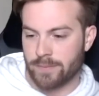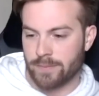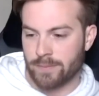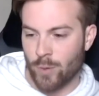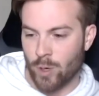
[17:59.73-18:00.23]

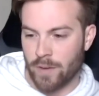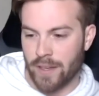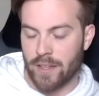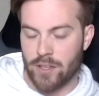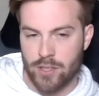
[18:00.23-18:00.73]
more of an
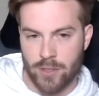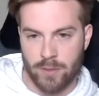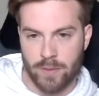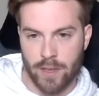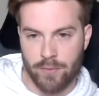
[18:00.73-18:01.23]

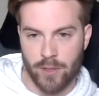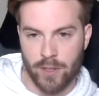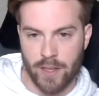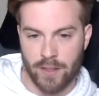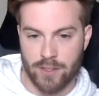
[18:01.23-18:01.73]
issue, I feel
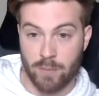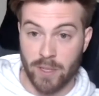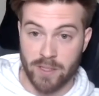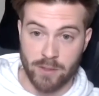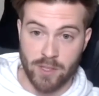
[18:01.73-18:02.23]
like, so, but
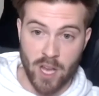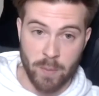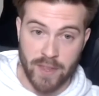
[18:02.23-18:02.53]
it's a topic that